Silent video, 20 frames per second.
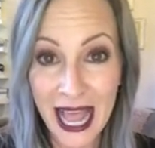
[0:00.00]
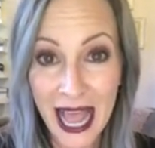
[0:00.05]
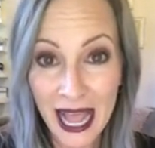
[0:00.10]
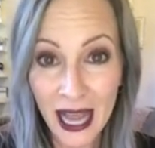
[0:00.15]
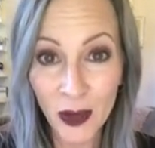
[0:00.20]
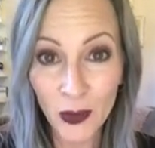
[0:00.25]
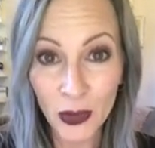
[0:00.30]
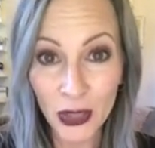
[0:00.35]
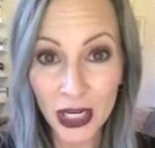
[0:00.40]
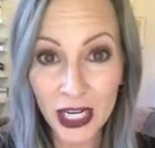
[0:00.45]

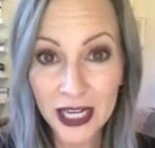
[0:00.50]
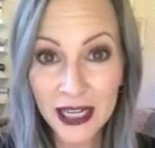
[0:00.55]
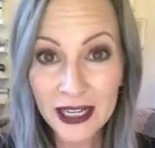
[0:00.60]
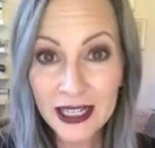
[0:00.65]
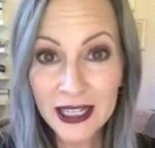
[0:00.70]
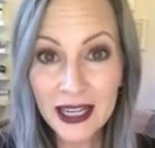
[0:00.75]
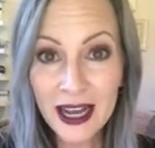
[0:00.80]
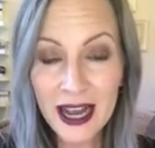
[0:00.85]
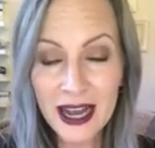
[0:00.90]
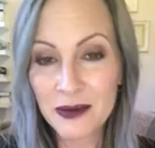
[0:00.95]
hour
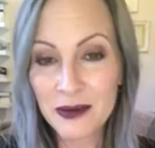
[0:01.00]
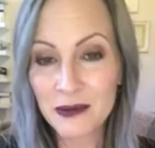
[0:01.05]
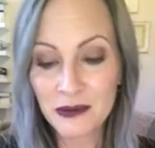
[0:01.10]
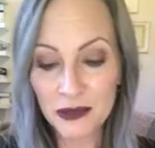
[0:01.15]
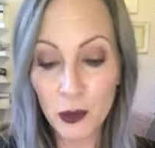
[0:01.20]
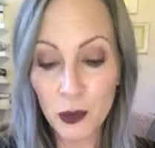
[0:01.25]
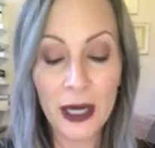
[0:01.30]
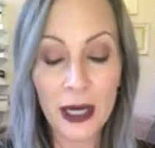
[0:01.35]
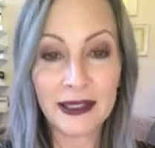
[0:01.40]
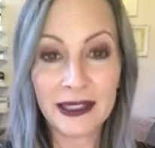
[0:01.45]

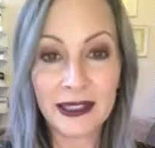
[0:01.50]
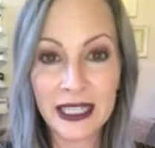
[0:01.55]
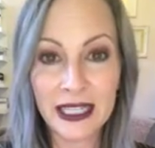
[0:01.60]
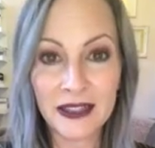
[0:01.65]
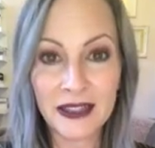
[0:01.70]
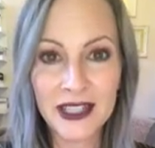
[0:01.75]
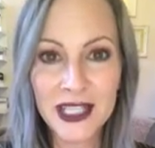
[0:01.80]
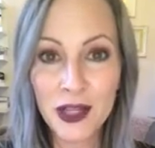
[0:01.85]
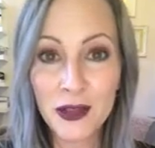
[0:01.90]
from where I lived.